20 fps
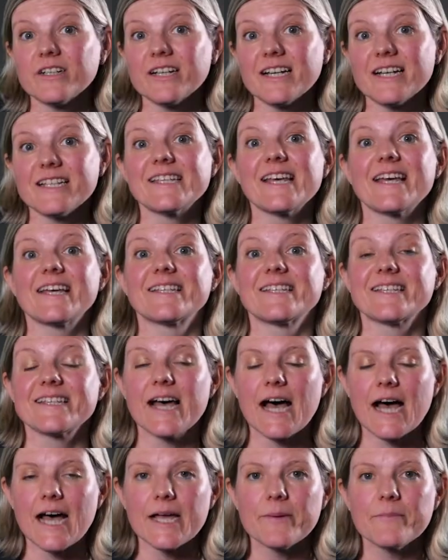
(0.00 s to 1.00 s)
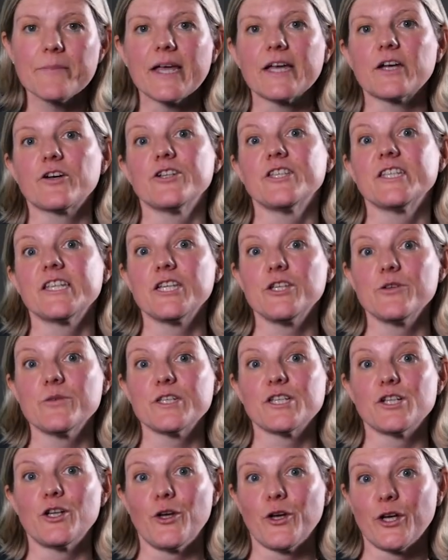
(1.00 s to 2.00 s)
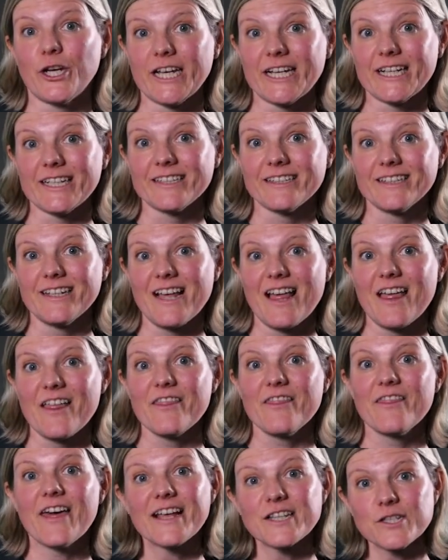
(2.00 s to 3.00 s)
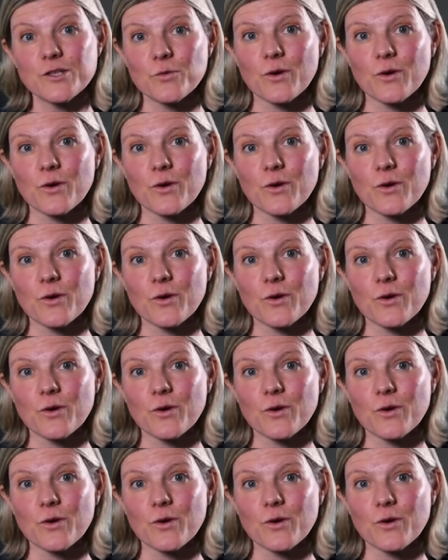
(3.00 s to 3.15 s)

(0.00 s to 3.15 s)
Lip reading: It takes time and continuous learning. That's